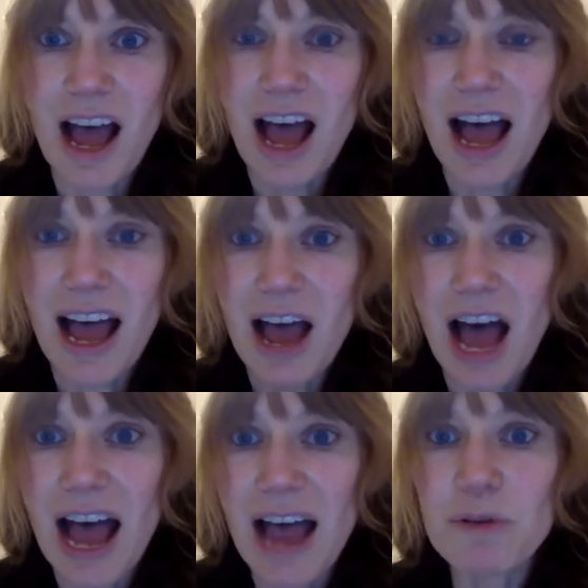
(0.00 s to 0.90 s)

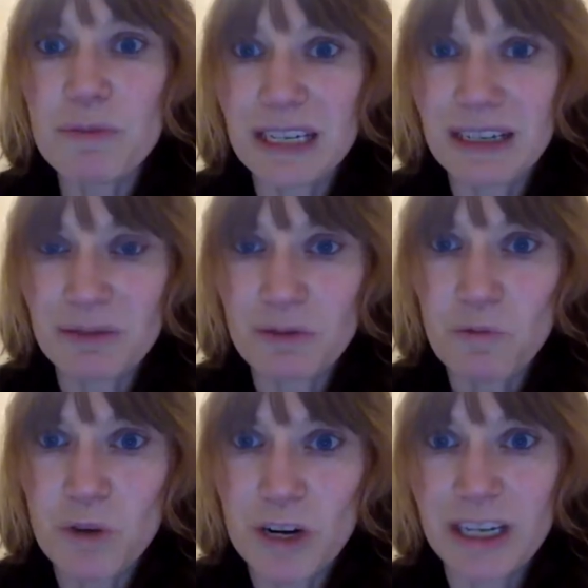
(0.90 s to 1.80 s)
I will be
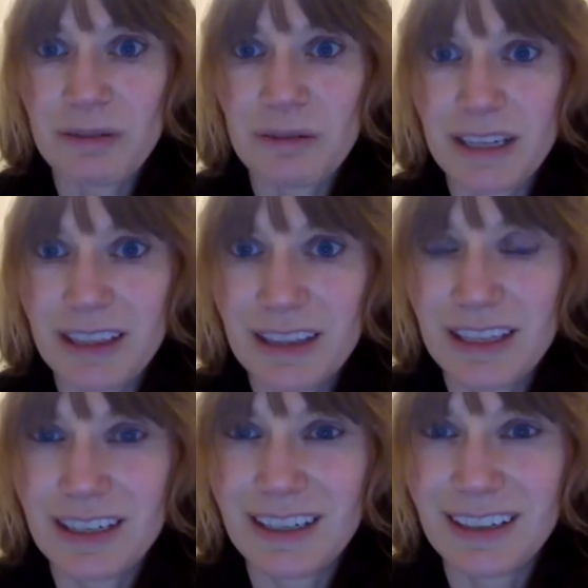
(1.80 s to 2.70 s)
working with
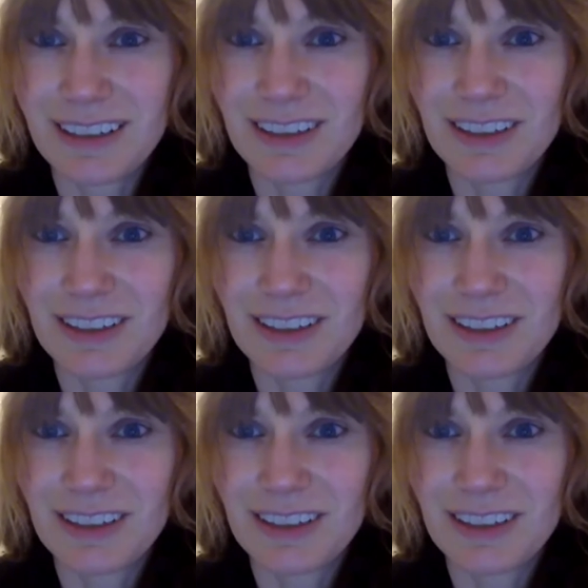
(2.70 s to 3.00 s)
the